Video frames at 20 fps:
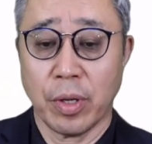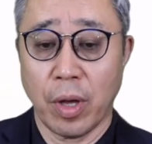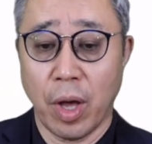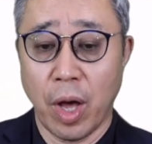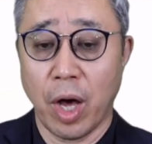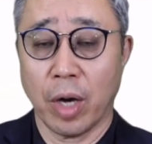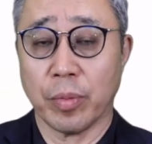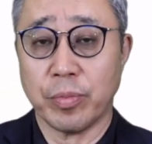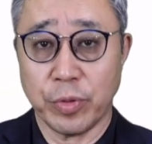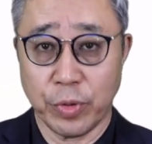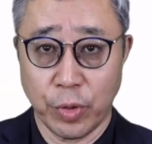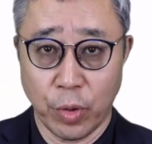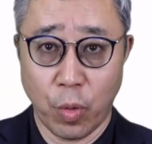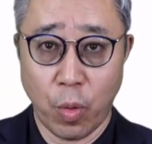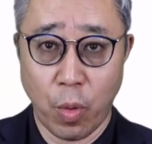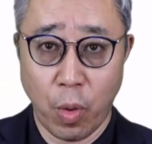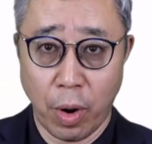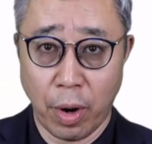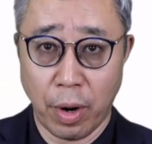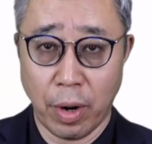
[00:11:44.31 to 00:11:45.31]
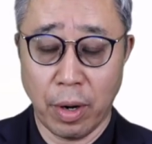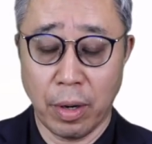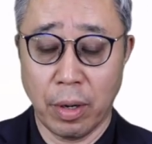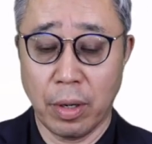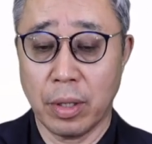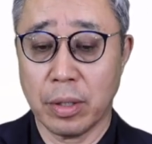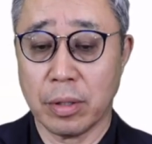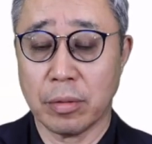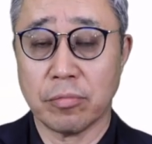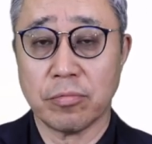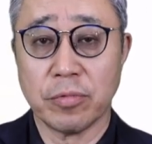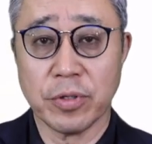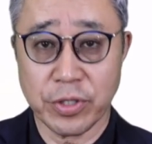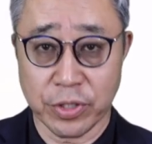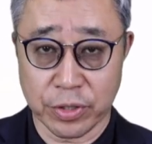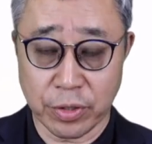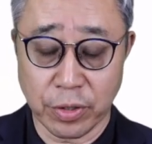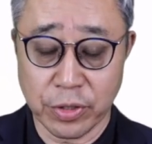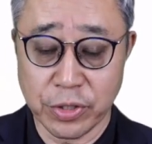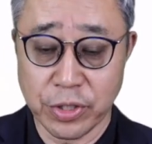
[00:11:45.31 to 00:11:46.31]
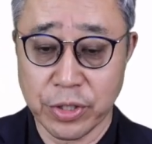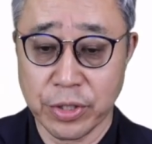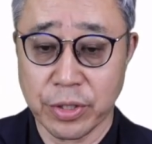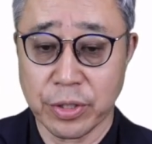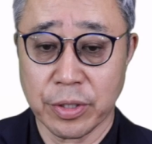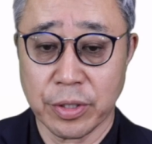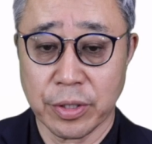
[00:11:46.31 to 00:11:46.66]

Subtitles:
of your research.